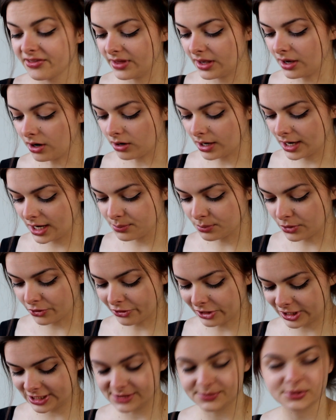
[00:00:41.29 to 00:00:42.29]
they are a
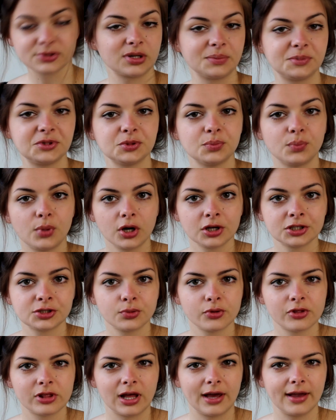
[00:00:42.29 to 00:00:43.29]
monthly subscription
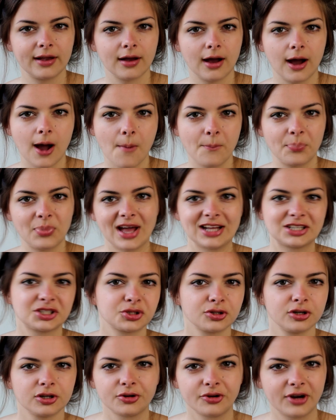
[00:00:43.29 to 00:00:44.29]
box with like
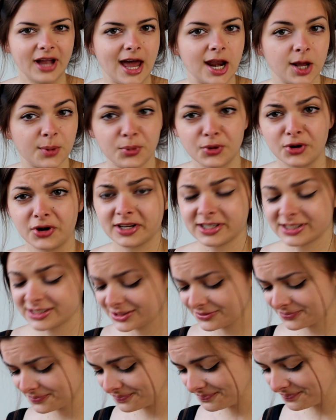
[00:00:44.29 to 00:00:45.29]
natural and organic
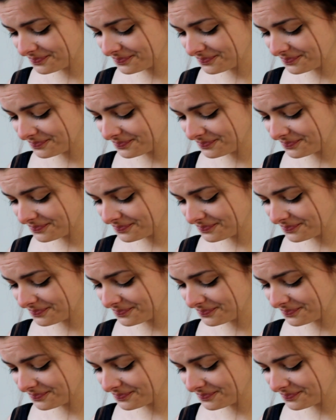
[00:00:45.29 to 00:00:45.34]
products.